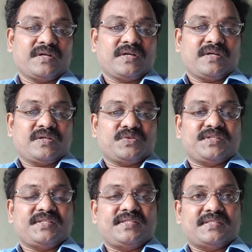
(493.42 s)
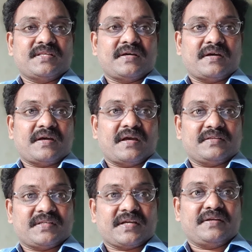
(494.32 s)
So this is the
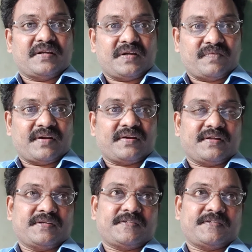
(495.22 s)
second advantage.